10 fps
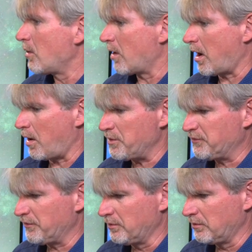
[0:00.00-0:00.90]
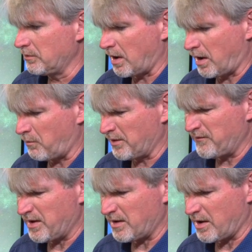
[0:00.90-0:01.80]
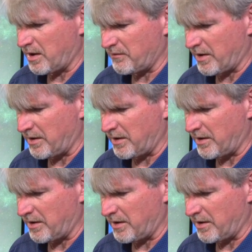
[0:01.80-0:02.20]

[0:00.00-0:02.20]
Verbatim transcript: Uh, we do uh, one of the uh,